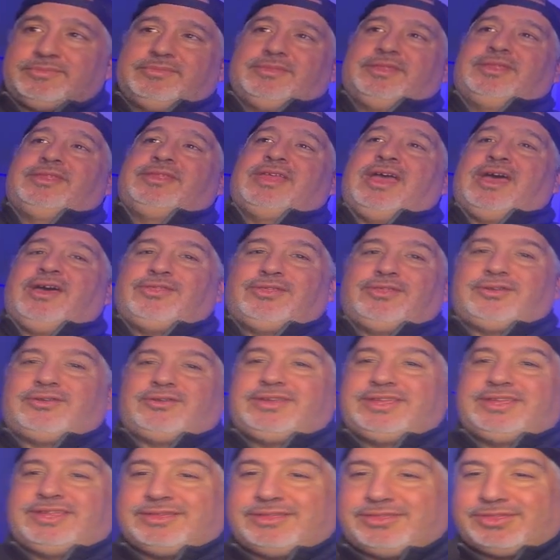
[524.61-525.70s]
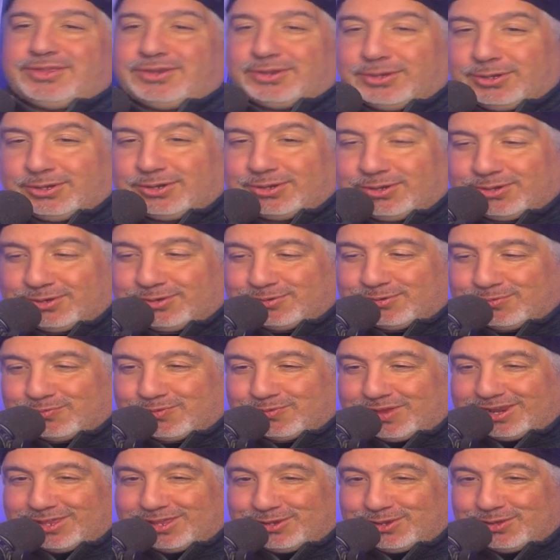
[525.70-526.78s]
Now they're in, they're
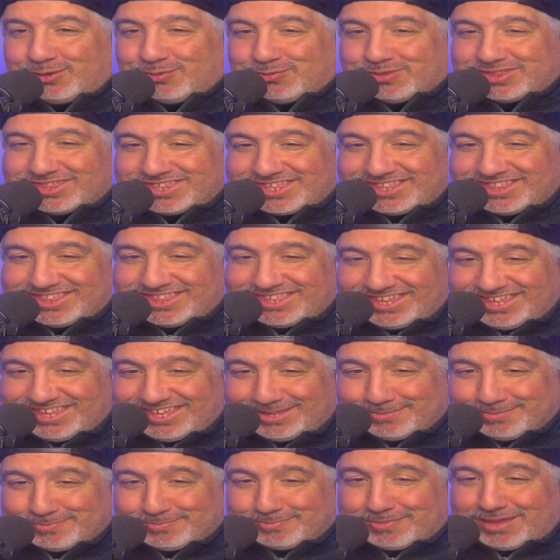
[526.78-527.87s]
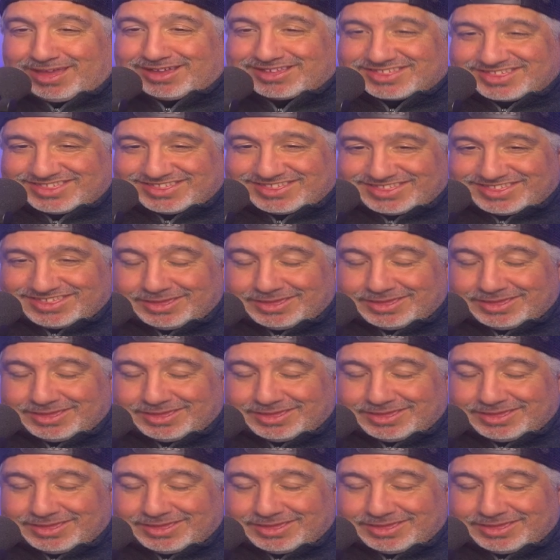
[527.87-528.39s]
want to know what's in the boxes.